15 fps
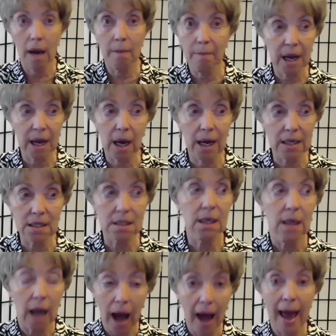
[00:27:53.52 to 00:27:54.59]
uh, because
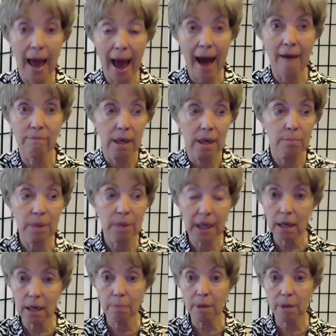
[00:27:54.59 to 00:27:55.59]
i have plenty